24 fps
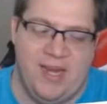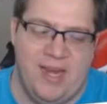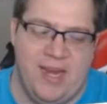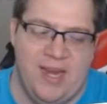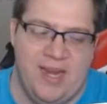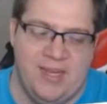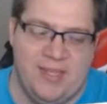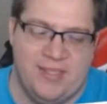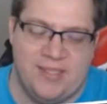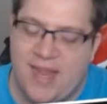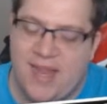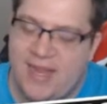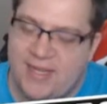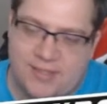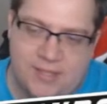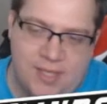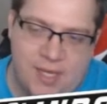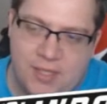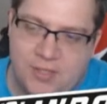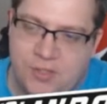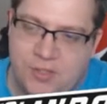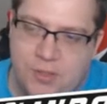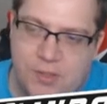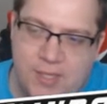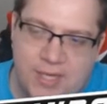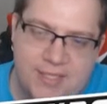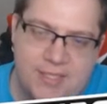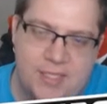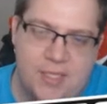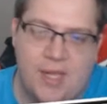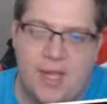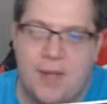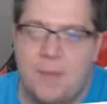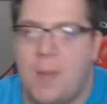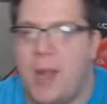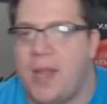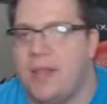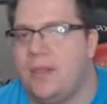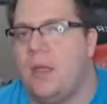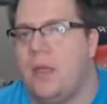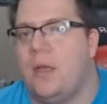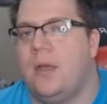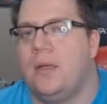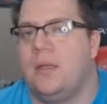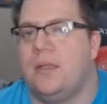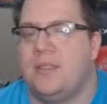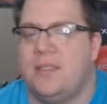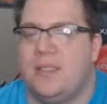Steve. That's not true. I still have my tongue.